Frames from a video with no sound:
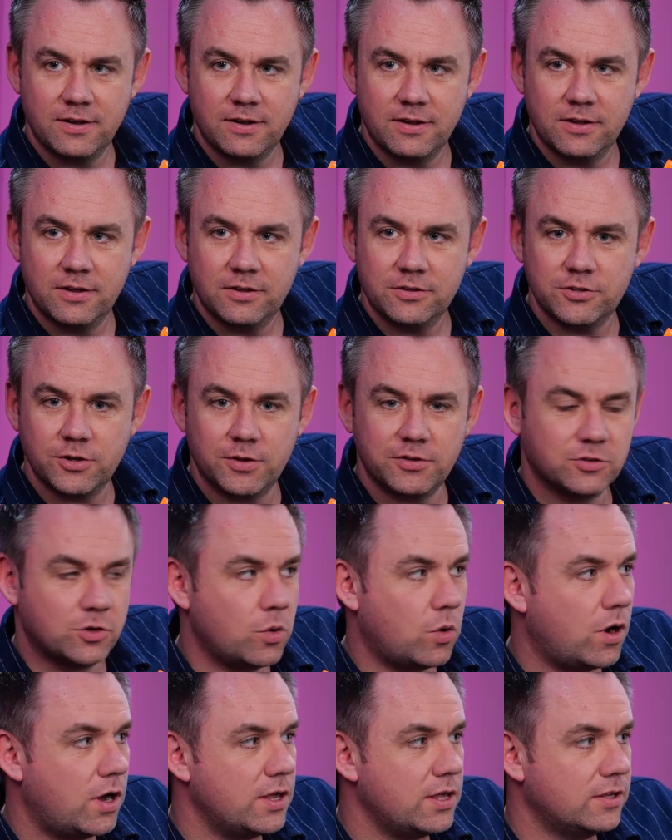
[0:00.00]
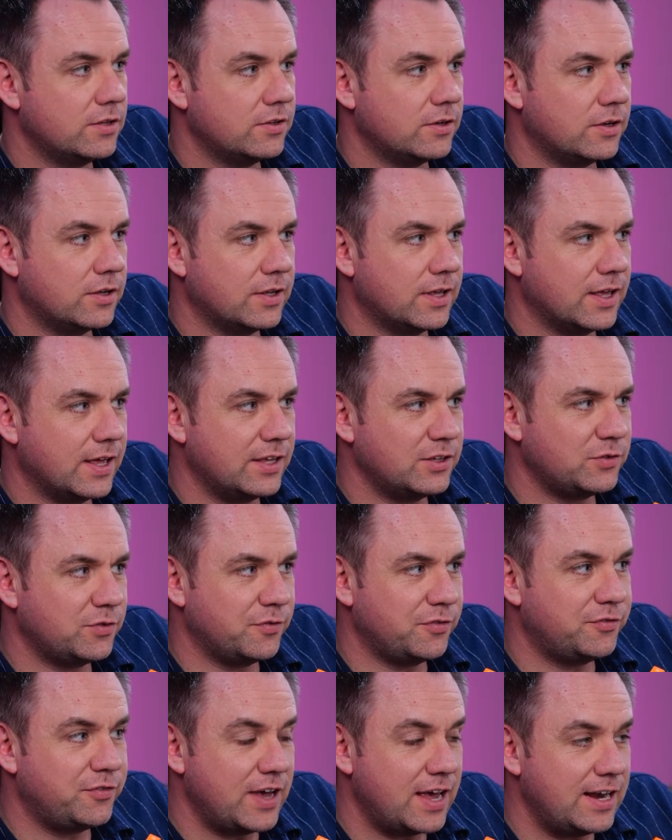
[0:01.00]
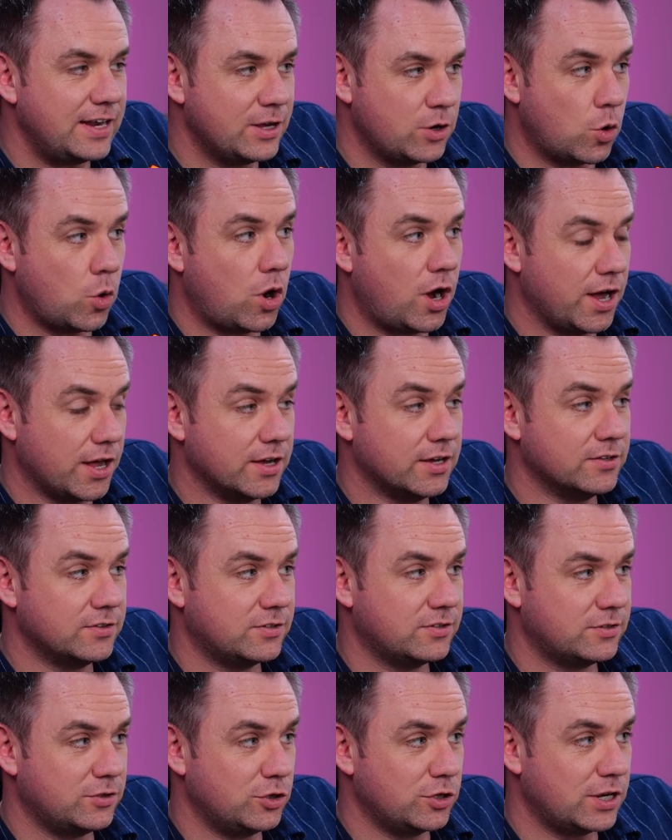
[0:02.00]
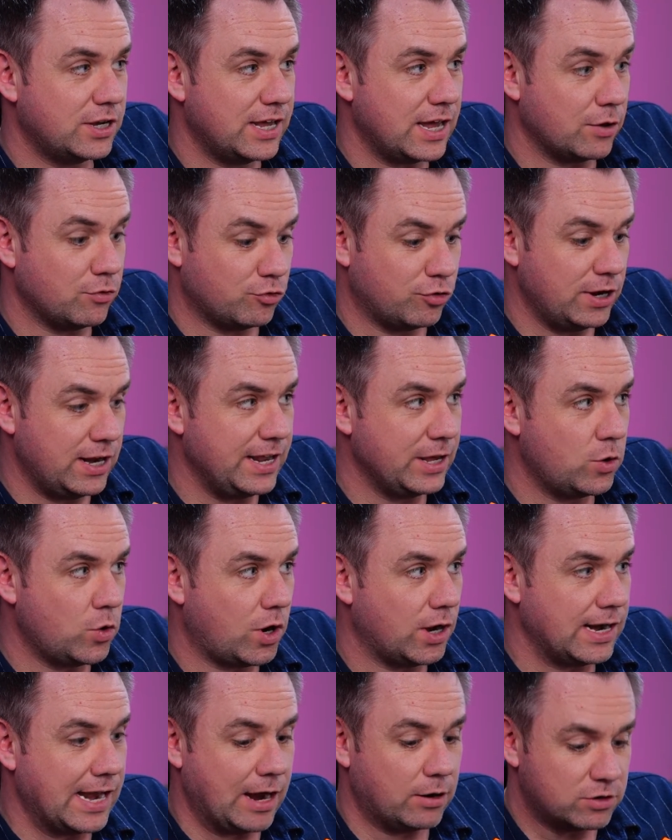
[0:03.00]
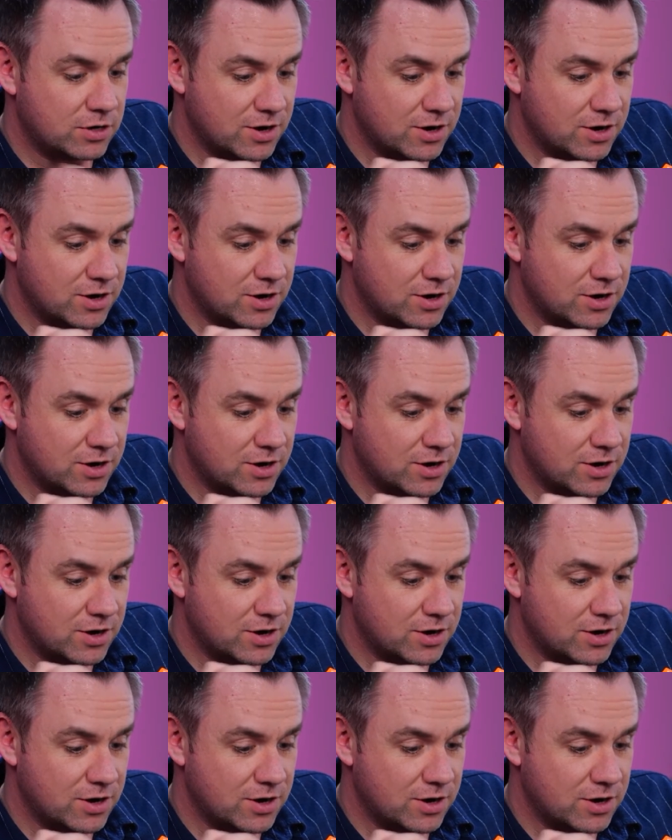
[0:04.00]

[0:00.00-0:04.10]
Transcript: So it's fairly quiet. You can get really quite loud.